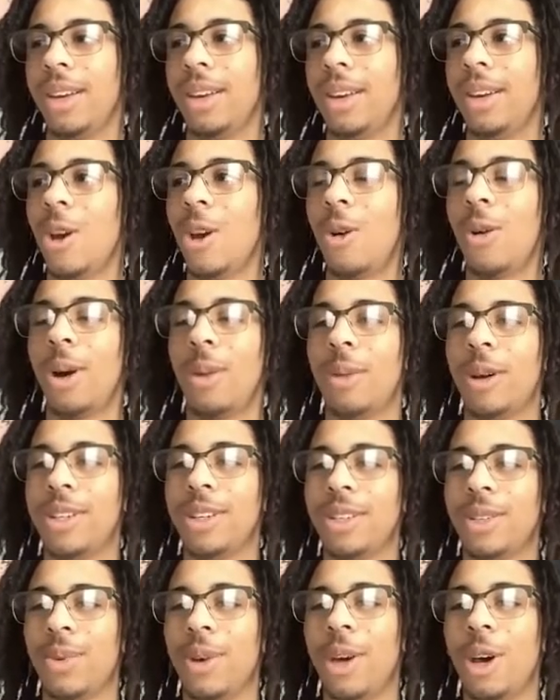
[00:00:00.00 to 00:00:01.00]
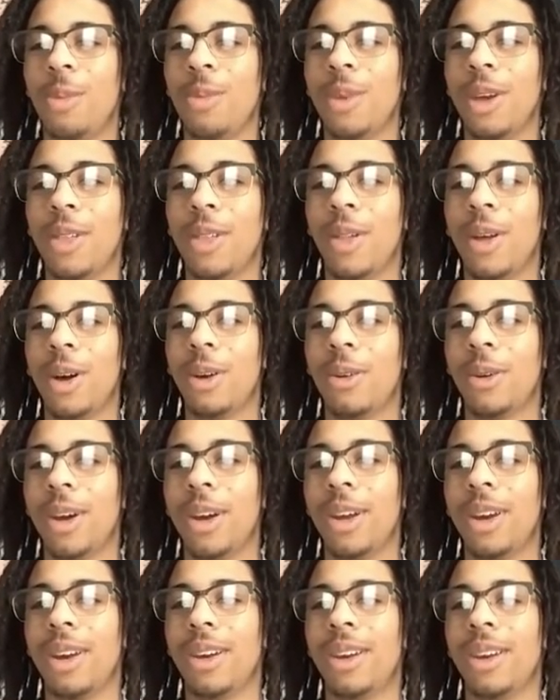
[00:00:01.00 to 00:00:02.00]
know how much this will help me in the long
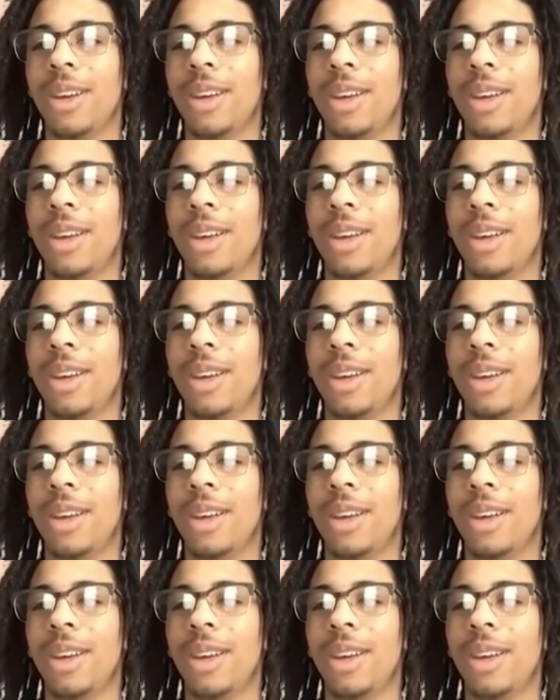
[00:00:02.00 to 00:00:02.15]
run.